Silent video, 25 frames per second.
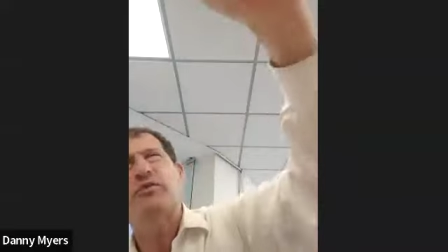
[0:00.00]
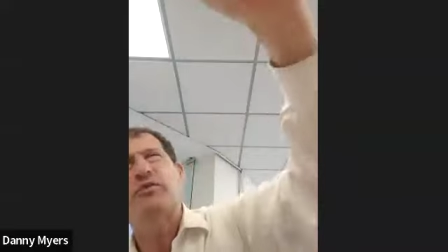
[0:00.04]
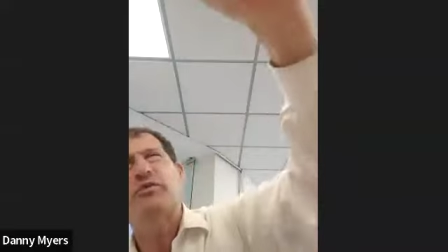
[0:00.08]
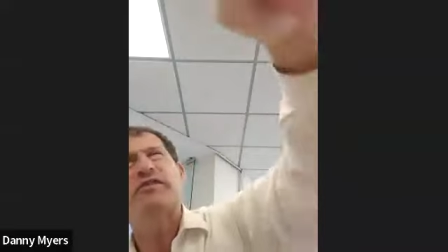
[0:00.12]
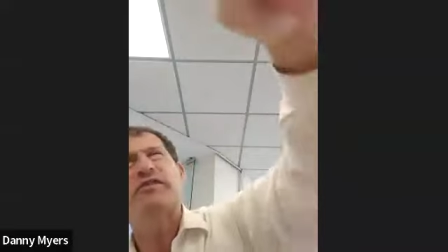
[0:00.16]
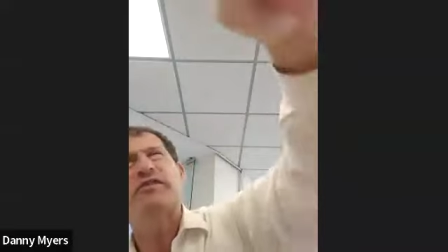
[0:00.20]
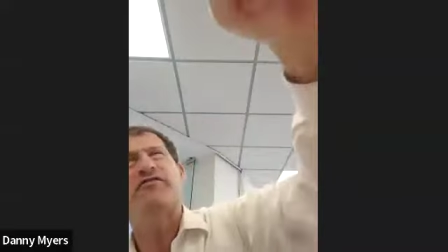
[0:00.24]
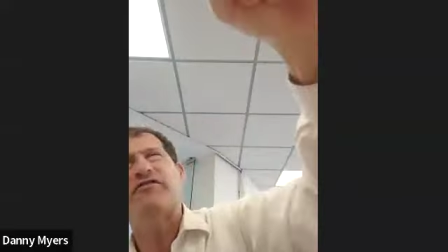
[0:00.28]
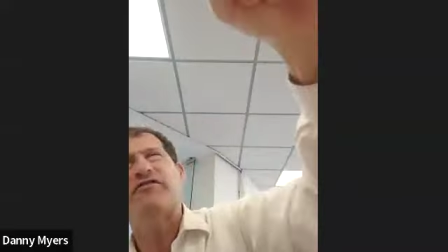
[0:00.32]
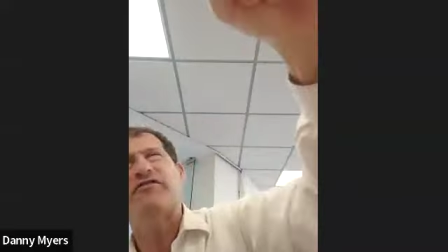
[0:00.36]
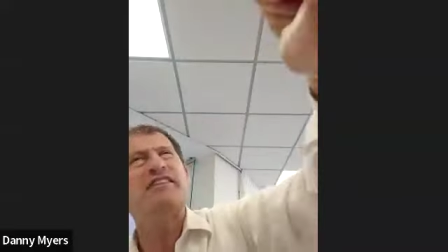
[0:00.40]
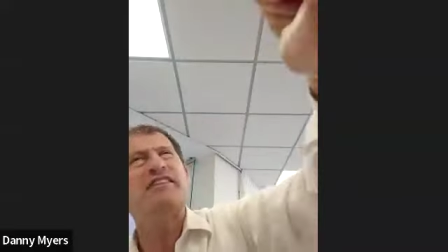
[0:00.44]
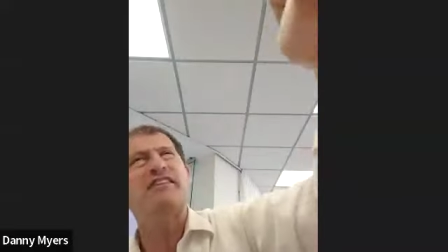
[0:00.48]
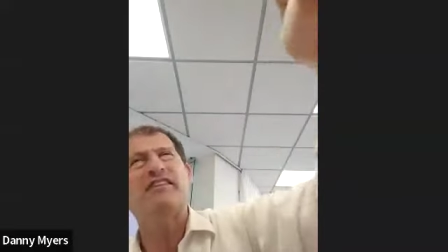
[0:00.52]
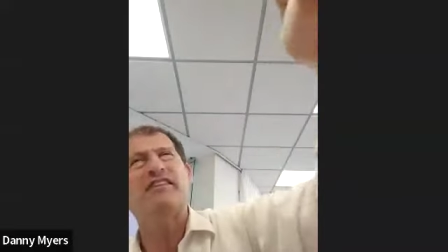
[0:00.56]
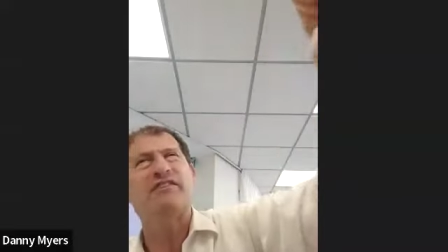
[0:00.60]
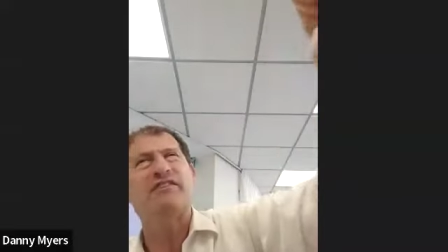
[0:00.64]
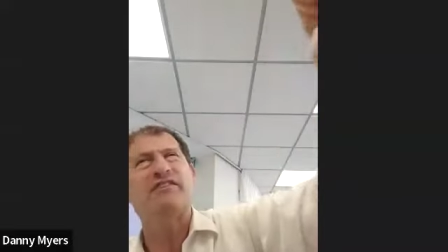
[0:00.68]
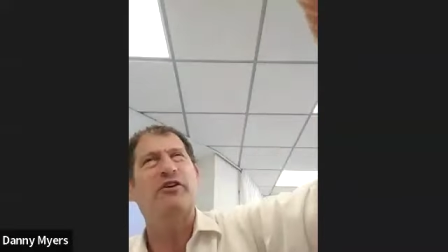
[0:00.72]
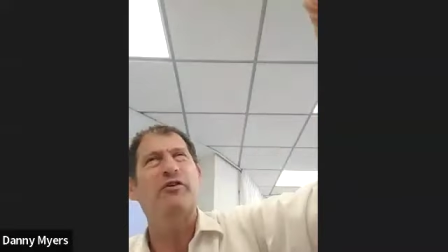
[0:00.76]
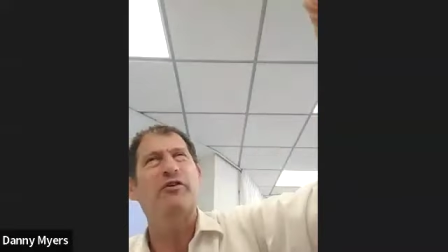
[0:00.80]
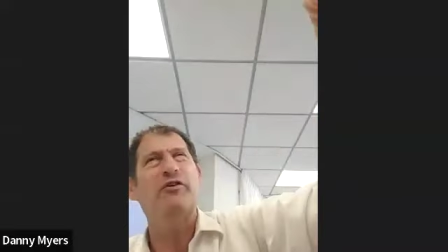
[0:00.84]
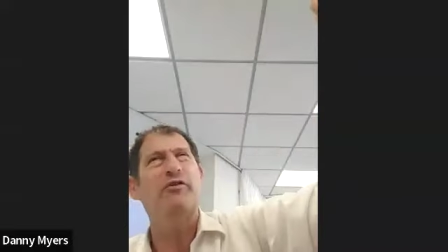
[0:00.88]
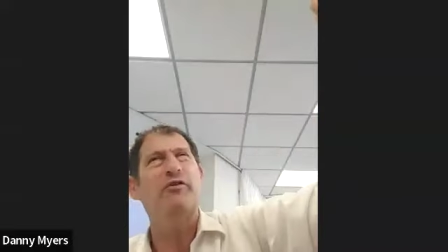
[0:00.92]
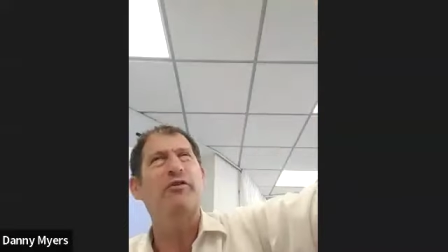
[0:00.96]
in front of
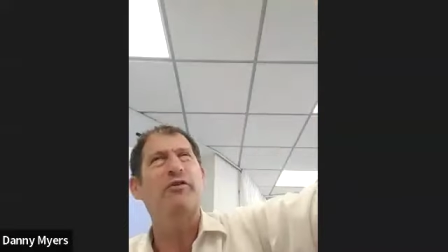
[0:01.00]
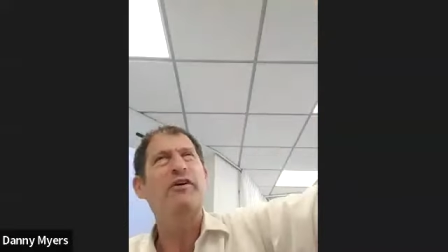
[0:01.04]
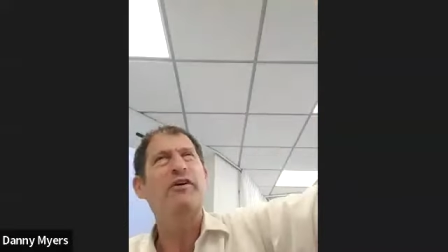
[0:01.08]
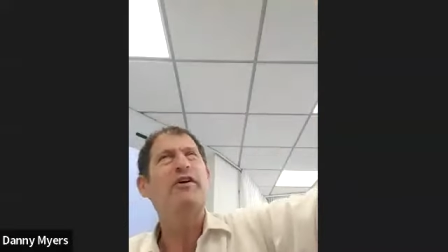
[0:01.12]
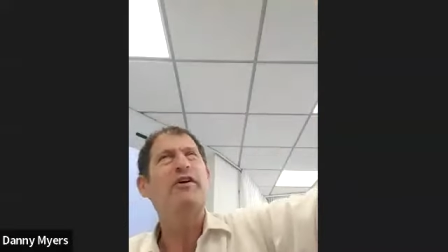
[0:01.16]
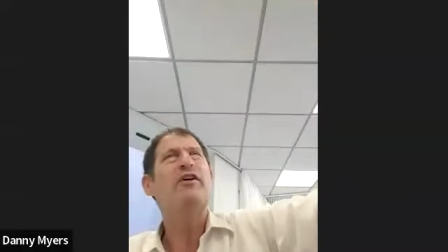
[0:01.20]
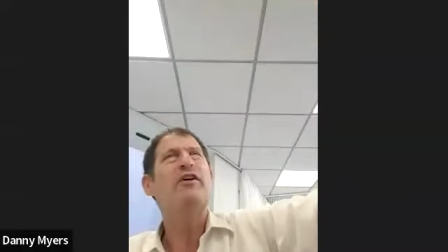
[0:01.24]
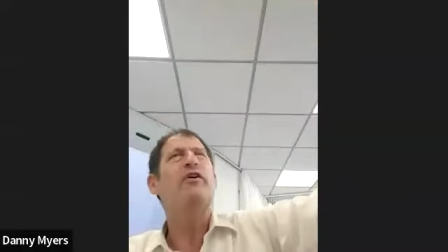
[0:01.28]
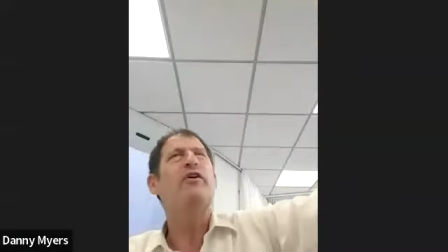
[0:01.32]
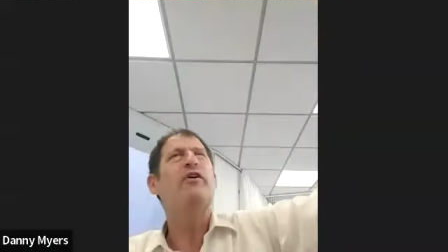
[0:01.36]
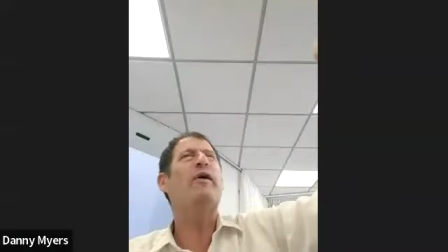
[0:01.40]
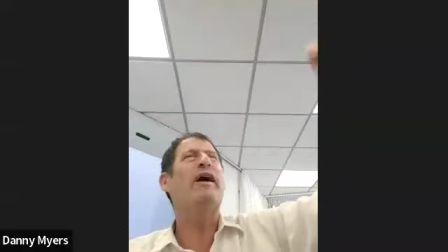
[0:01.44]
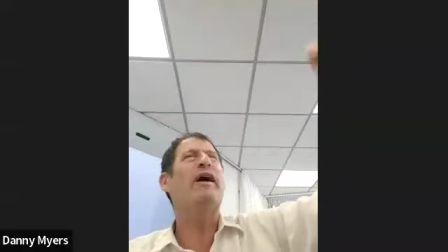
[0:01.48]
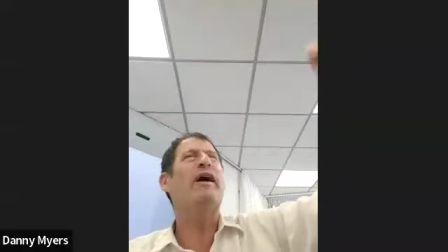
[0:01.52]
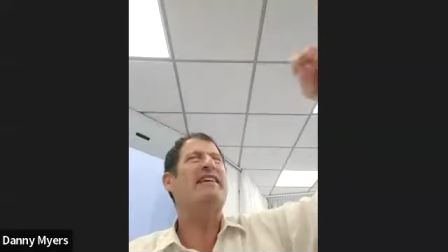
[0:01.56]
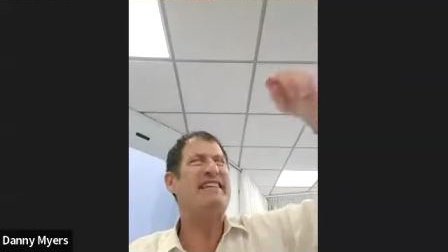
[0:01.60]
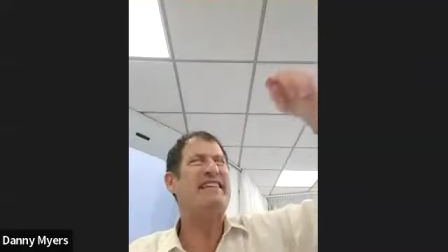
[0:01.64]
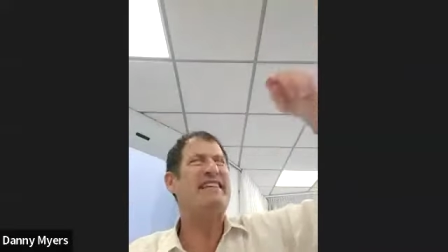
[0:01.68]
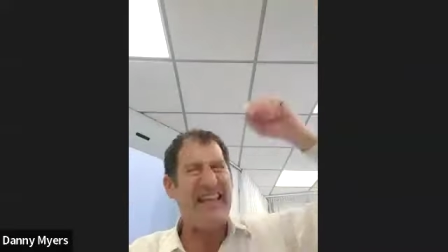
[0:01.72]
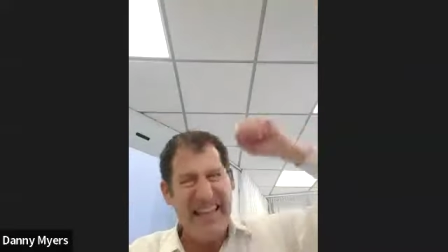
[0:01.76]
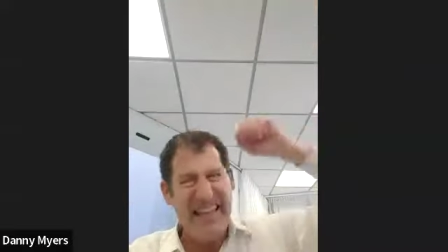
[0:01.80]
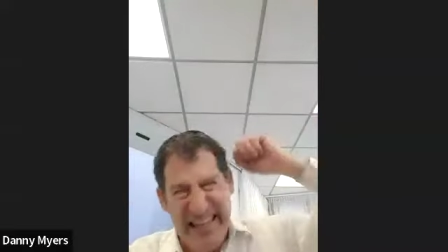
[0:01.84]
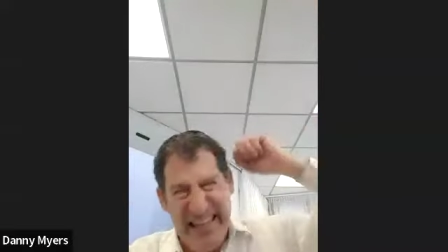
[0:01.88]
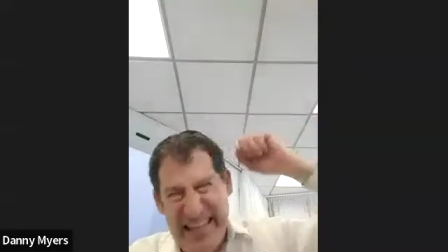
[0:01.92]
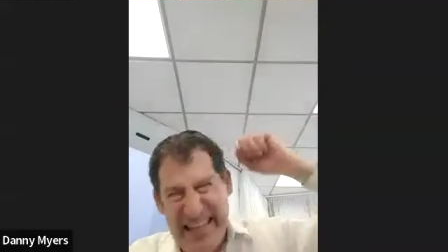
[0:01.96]
you who has a
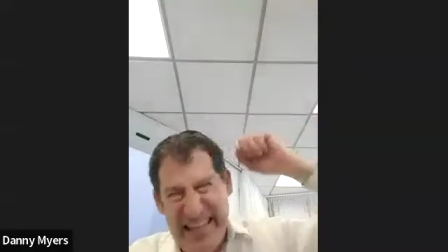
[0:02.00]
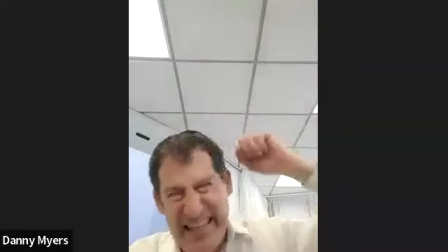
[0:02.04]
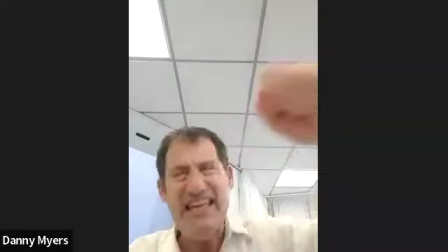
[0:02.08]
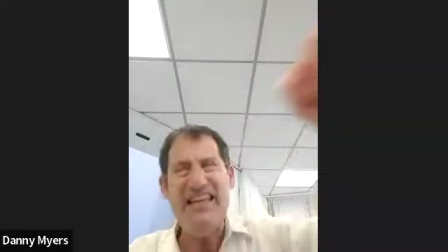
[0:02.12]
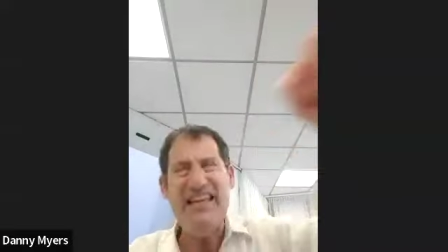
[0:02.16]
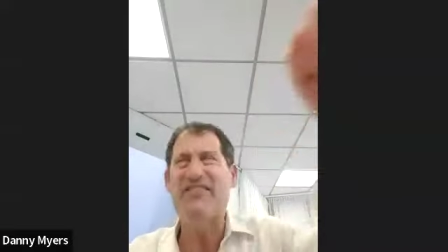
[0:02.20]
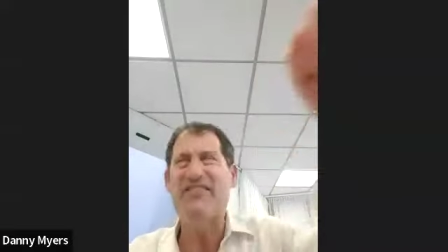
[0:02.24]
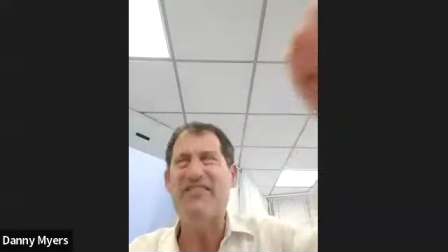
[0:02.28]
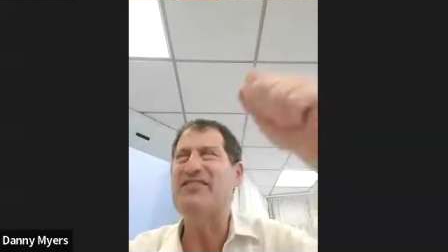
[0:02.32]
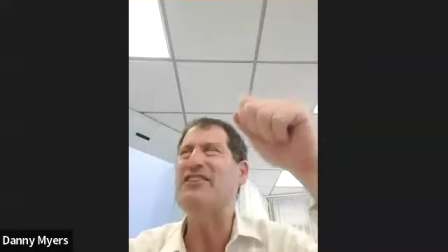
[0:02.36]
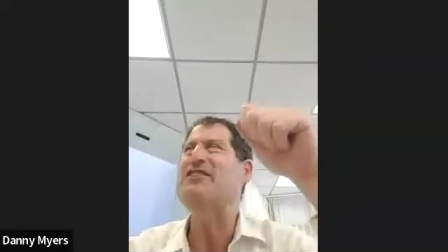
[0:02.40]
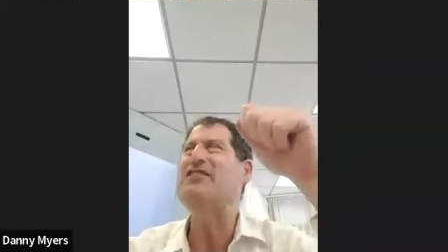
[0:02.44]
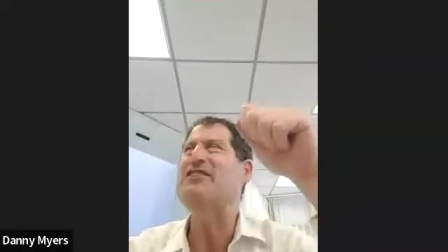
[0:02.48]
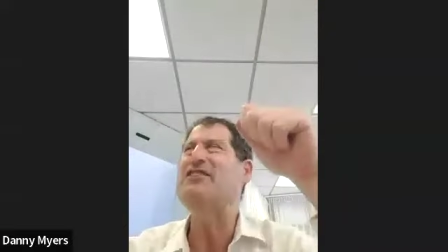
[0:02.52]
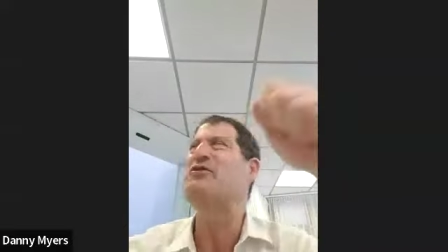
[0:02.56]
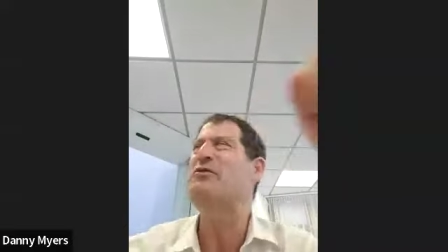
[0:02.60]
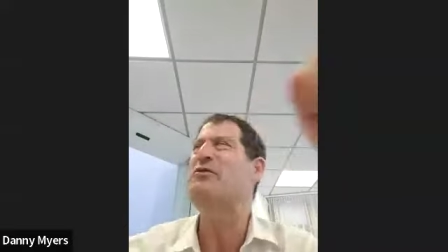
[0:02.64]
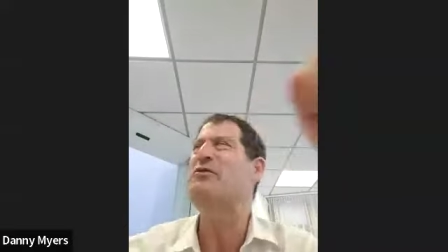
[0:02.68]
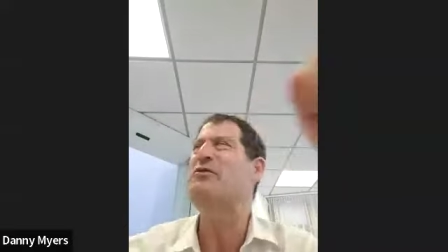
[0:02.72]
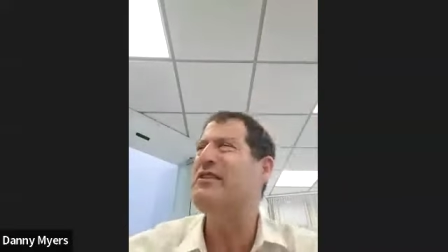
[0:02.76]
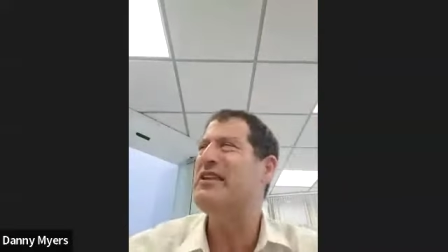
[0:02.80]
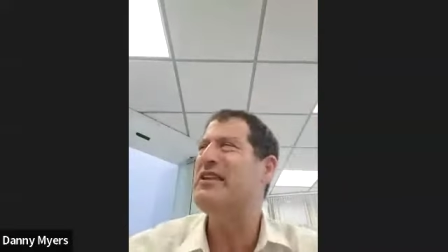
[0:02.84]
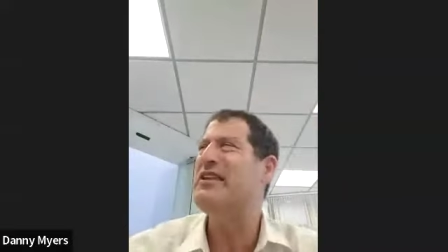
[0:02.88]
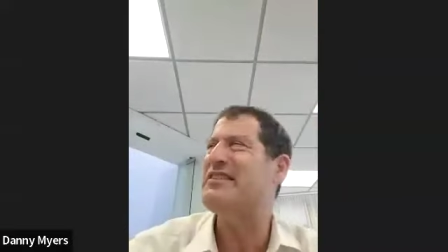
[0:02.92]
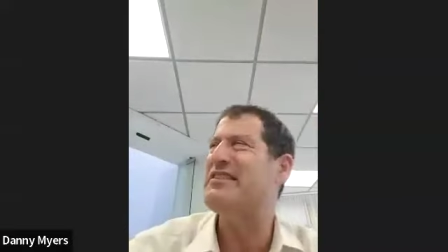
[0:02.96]
chiyuv to
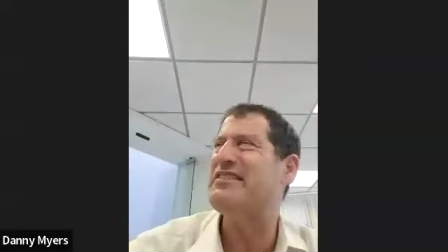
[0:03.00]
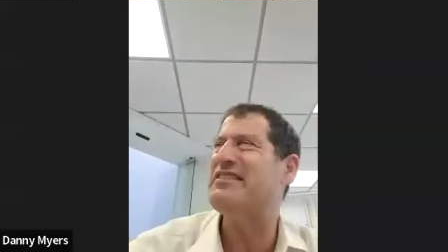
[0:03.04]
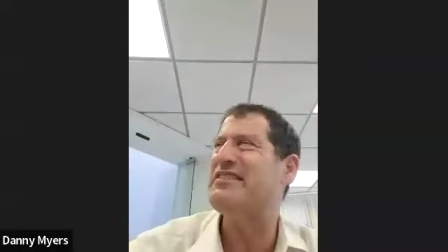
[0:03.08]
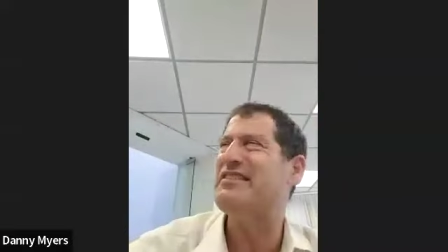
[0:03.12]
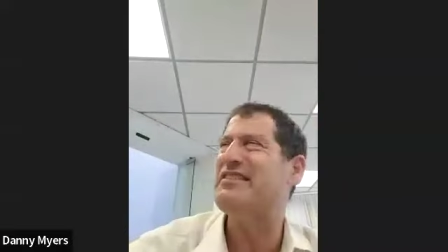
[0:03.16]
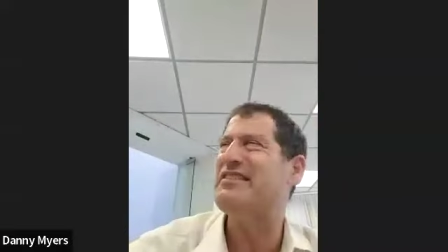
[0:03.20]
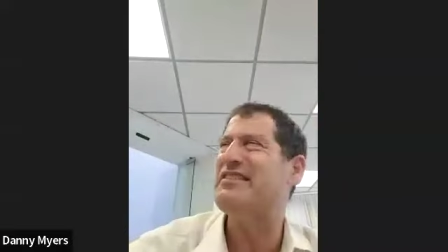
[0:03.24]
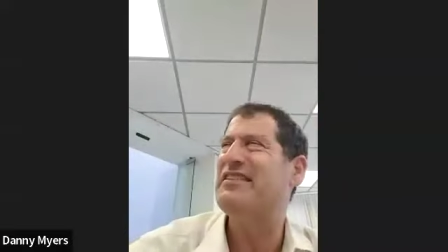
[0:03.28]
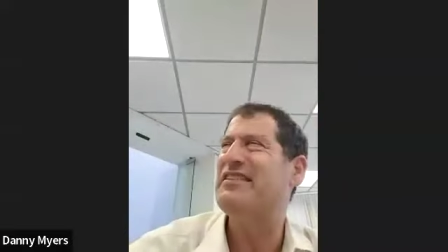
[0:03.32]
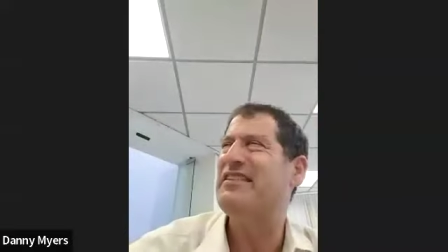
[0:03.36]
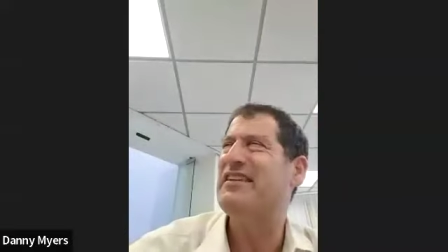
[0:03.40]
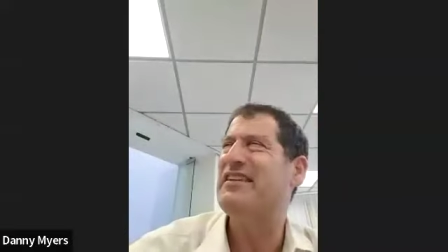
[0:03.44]
do this,